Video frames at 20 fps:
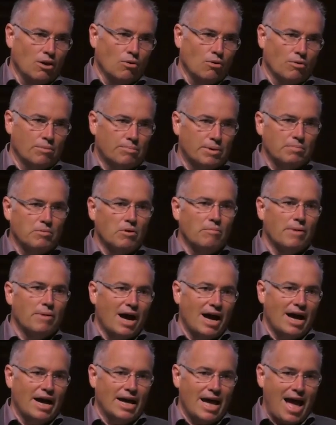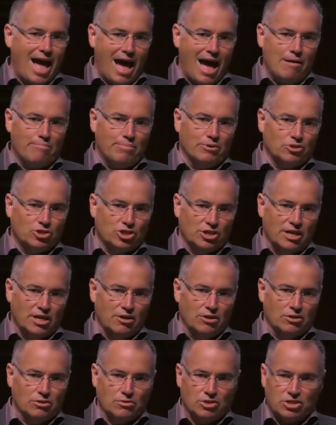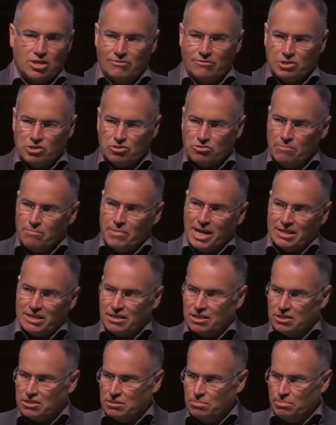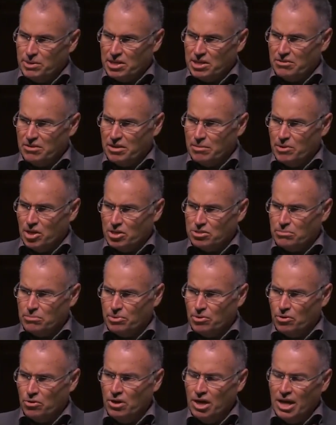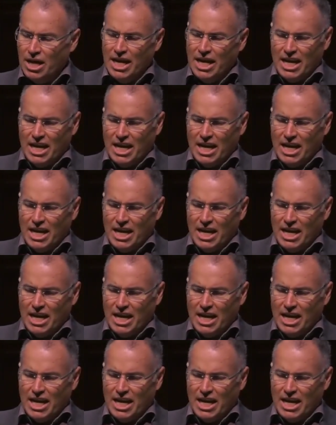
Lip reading: When people buy Apple shares, which have a tremendous PDE multiple,